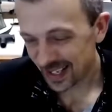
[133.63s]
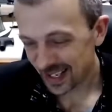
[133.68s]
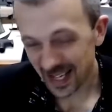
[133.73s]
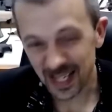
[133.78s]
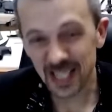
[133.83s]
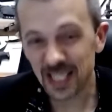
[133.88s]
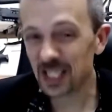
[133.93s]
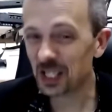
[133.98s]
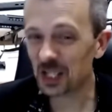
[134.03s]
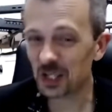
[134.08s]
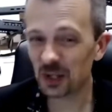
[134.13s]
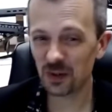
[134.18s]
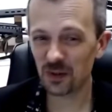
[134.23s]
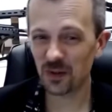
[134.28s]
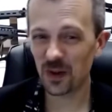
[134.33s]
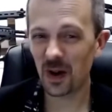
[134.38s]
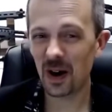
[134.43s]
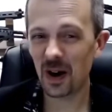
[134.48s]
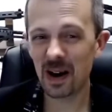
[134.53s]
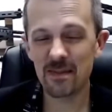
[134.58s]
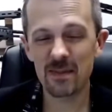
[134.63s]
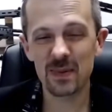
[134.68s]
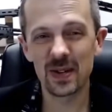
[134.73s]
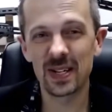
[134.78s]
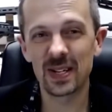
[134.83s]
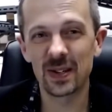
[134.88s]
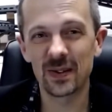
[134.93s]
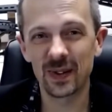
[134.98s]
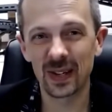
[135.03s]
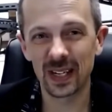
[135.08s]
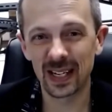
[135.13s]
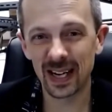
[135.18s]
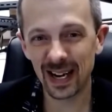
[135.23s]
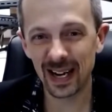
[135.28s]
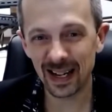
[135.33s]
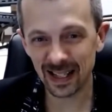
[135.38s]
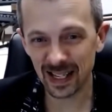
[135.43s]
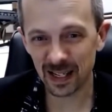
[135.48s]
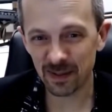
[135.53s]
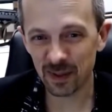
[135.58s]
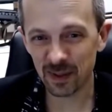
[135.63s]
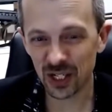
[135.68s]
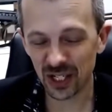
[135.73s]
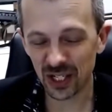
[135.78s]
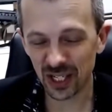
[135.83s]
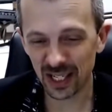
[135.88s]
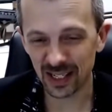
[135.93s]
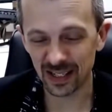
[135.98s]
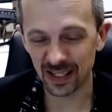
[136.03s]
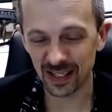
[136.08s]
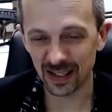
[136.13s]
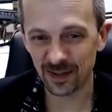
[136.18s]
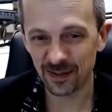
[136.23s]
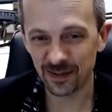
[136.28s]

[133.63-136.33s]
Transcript: It is a sort of hybrid of a Gatling machine gun